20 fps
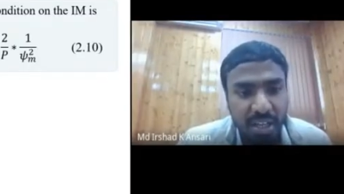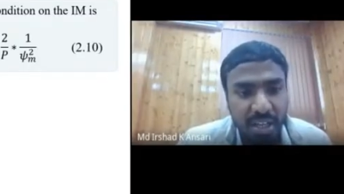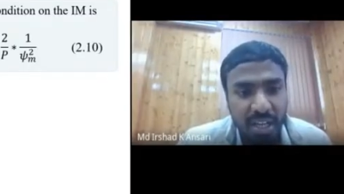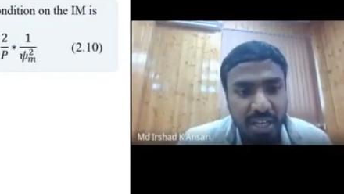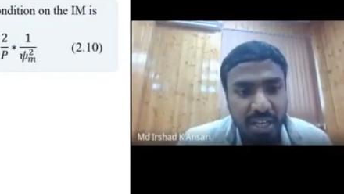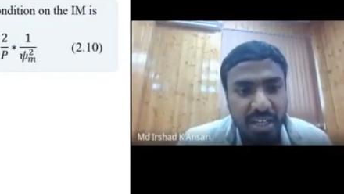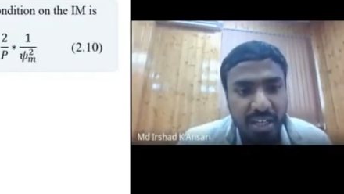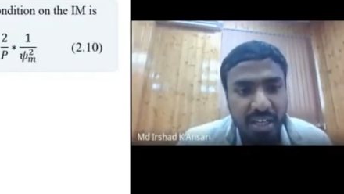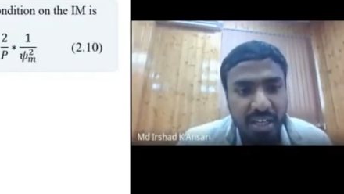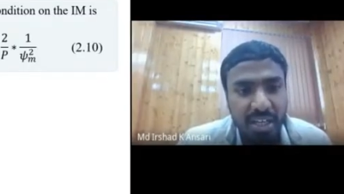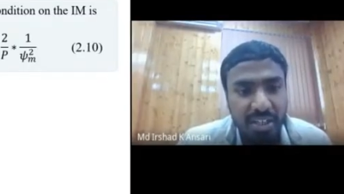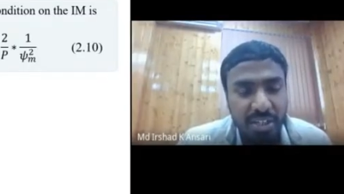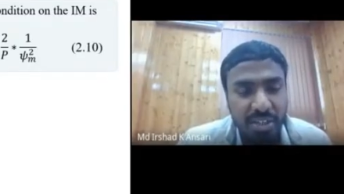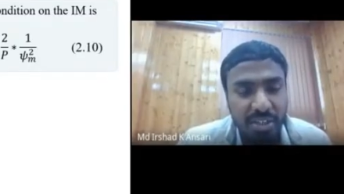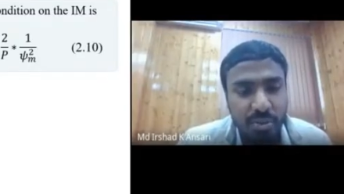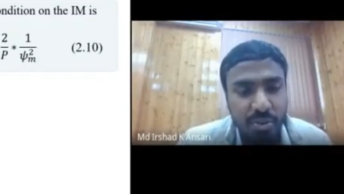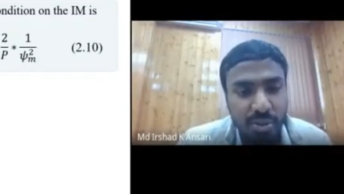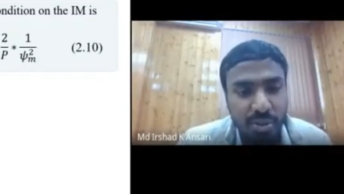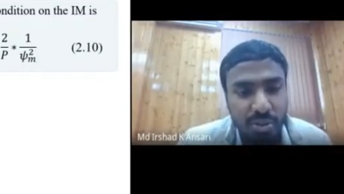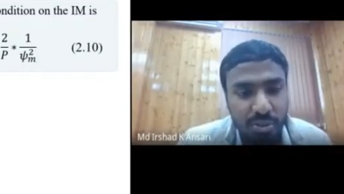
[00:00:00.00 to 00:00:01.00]
and
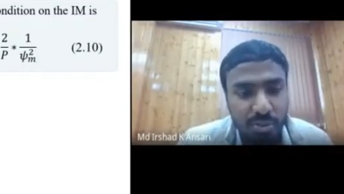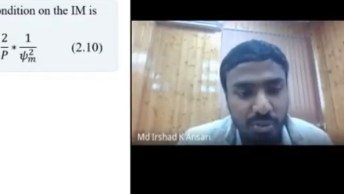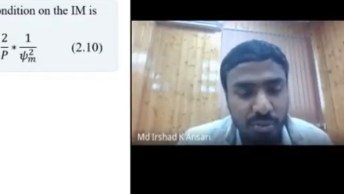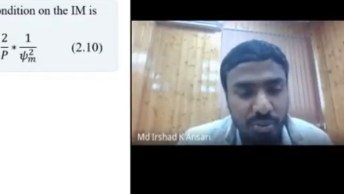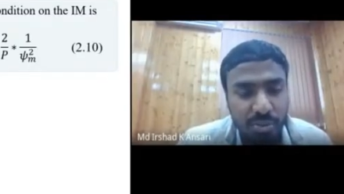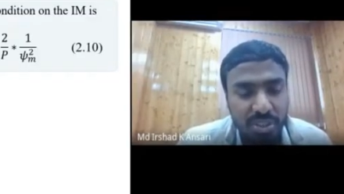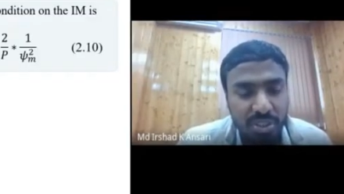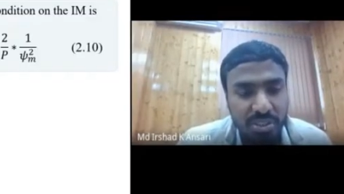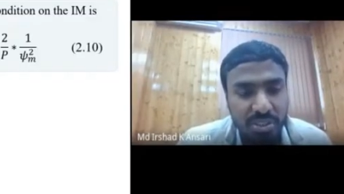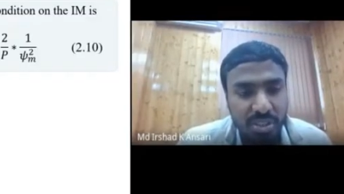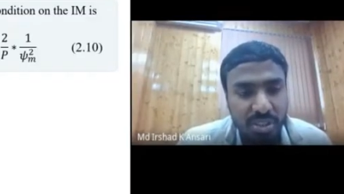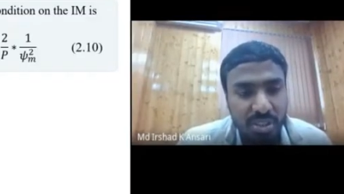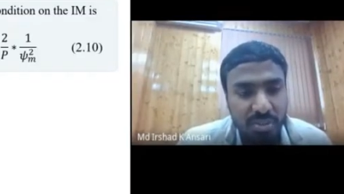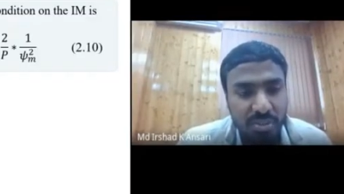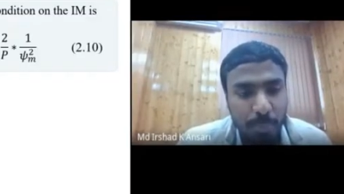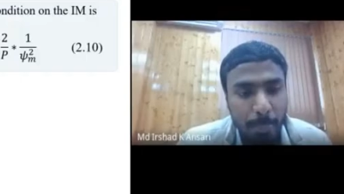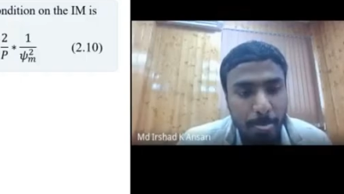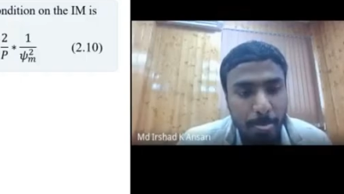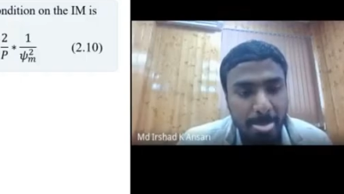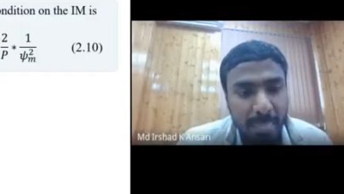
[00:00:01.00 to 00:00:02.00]
connected to this
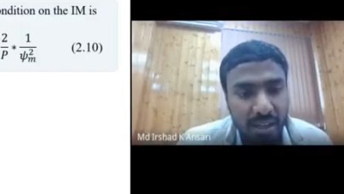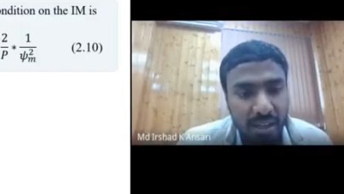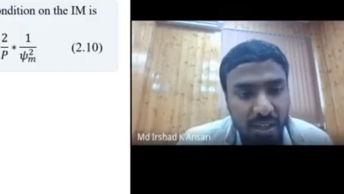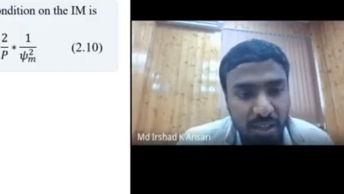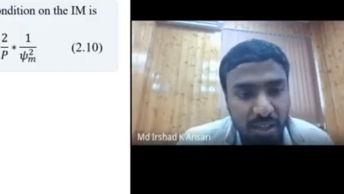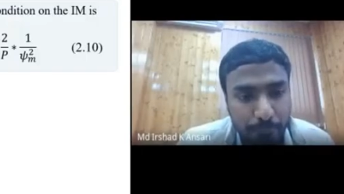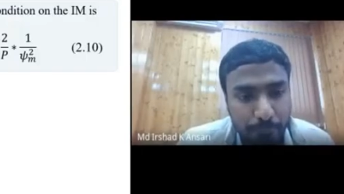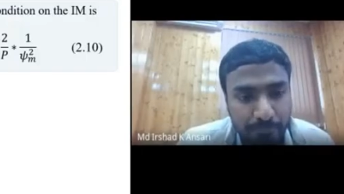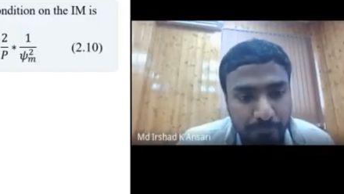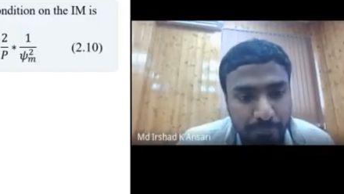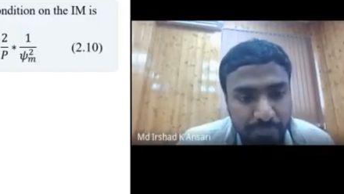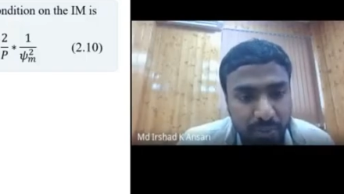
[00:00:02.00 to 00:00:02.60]
low